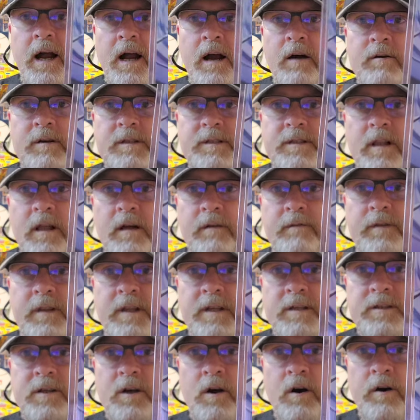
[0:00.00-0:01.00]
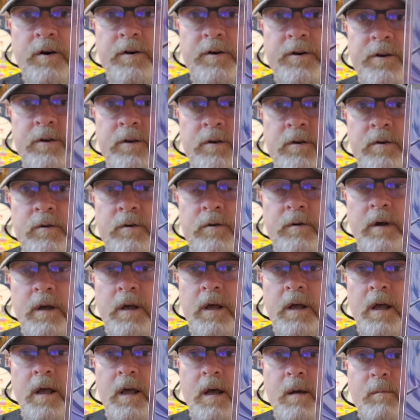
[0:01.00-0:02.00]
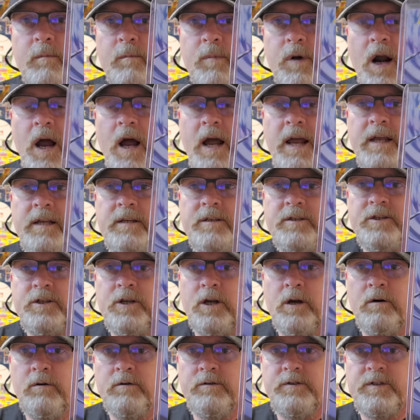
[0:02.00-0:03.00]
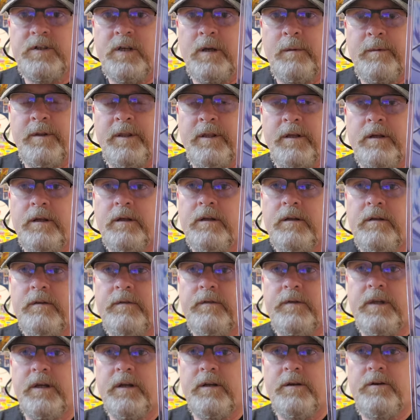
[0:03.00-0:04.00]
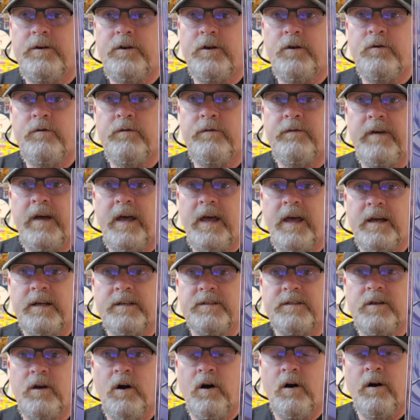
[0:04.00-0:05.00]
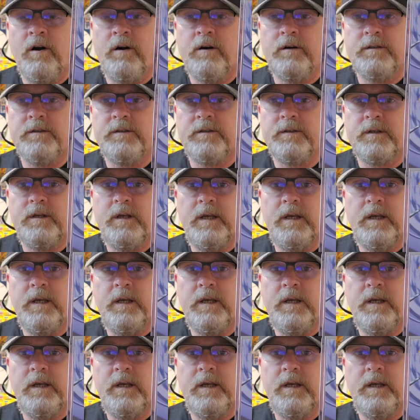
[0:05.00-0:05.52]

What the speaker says: I always love this card too. Brian showed some of the Dufex cards